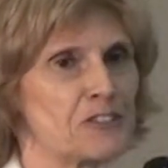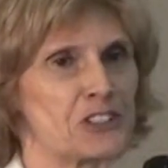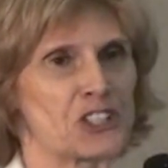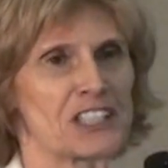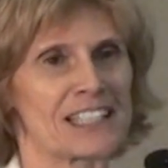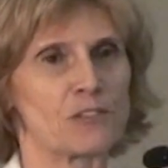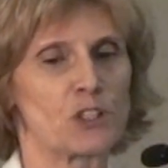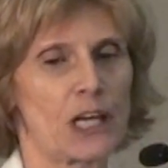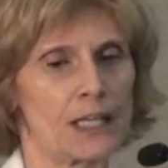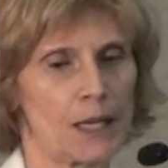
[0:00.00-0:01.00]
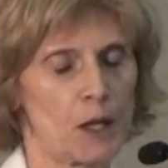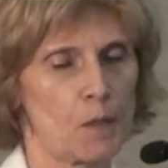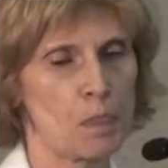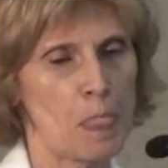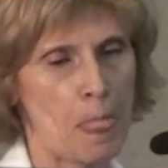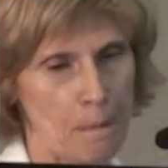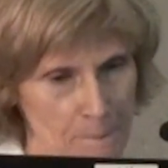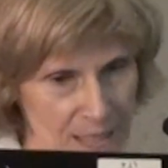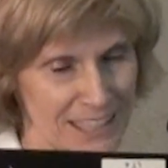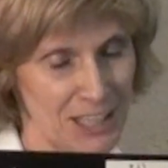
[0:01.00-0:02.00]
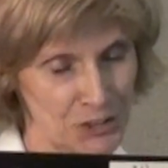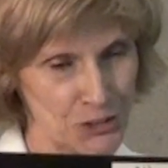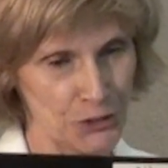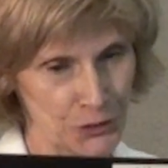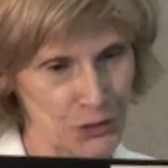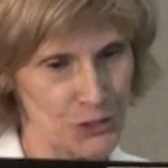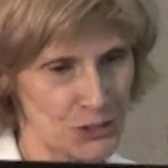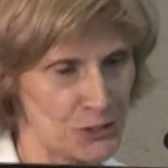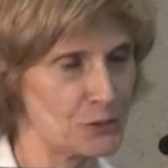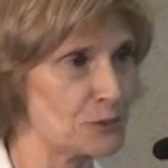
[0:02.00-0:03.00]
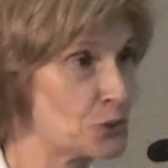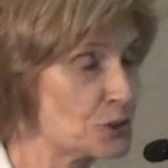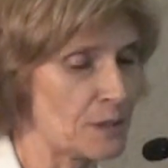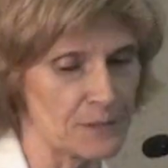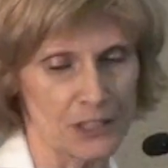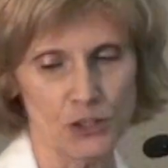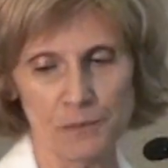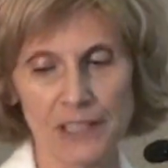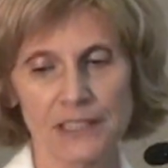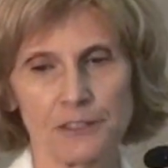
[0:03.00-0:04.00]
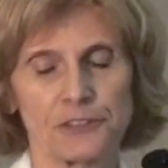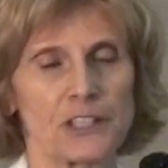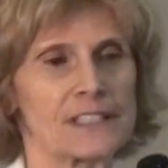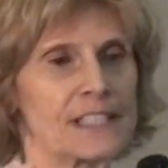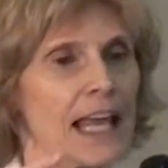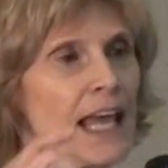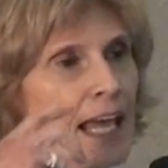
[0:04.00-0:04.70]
deficiency, but I, I'm, I got the urge to do something to make a difference,